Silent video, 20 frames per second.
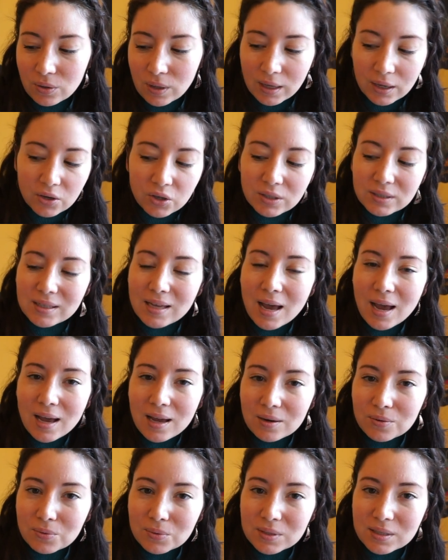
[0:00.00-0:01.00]
Like, her
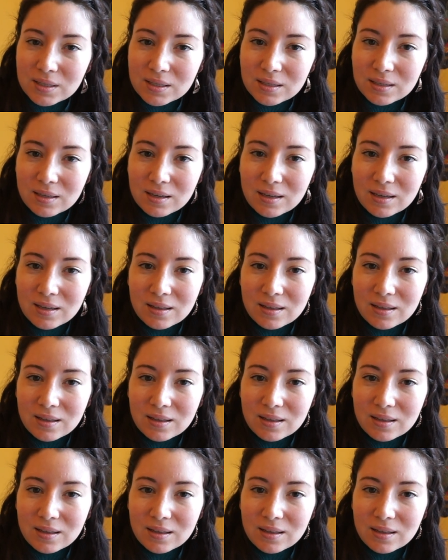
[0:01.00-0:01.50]
dad was